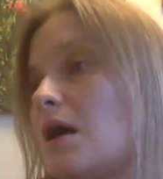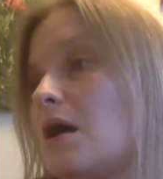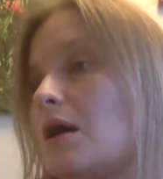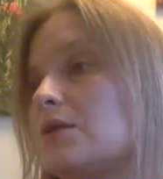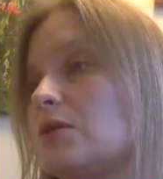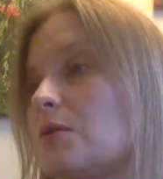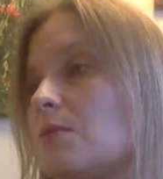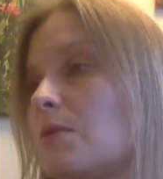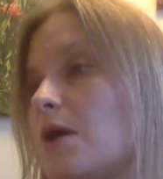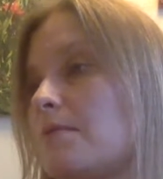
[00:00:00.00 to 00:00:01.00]
I don't
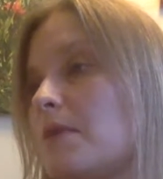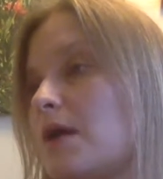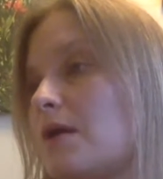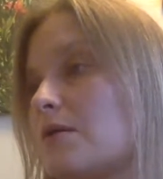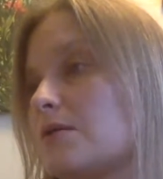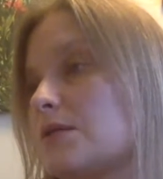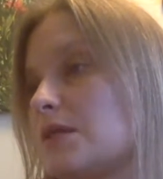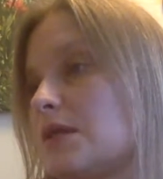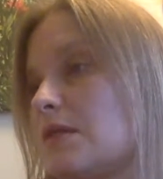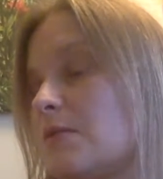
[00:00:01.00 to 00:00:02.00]
want my uncle to
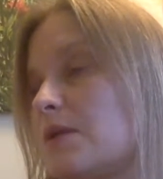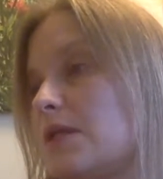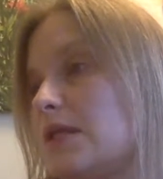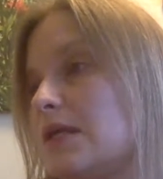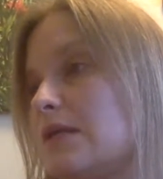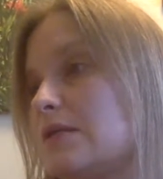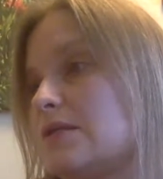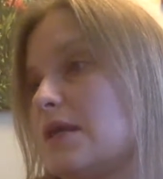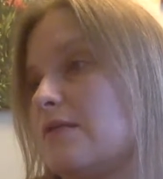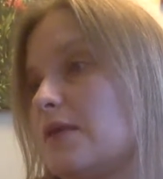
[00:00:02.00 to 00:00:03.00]
think that we needed
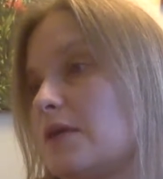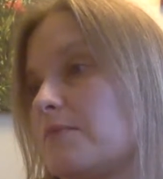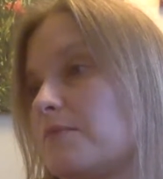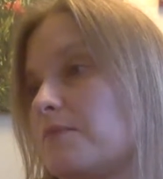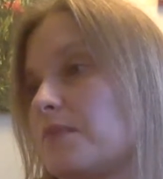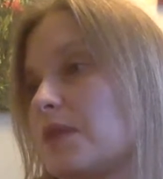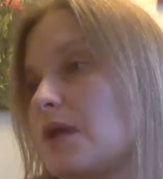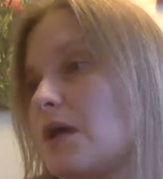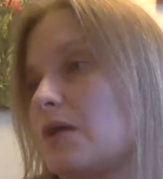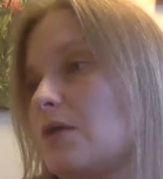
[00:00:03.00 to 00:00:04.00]
saving.
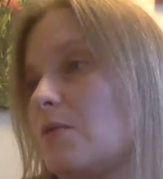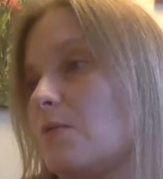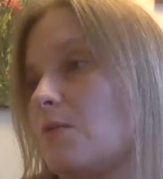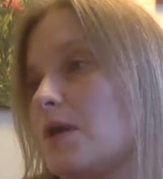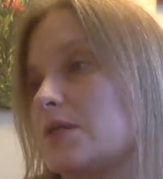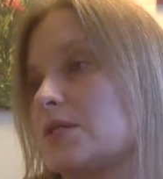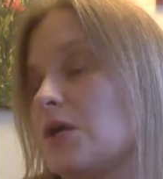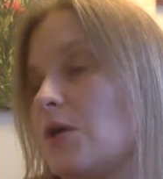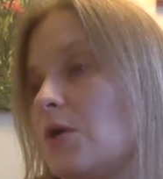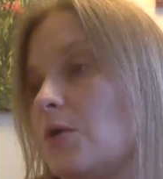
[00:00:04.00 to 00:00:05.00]
I don't want
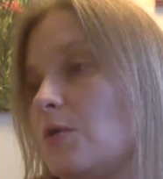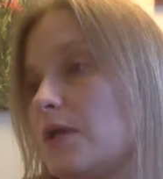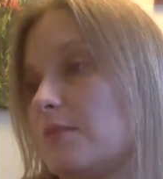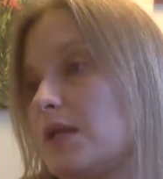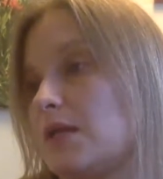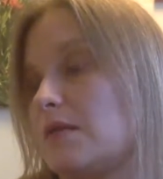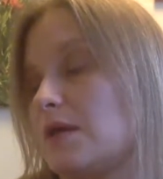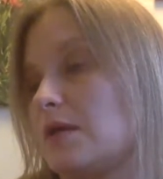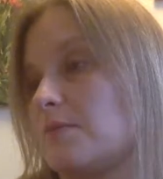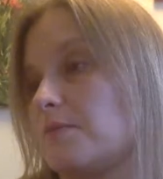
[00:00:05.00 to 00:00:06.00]
to owe him
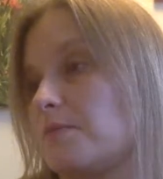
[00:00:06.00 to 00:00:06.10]
anything.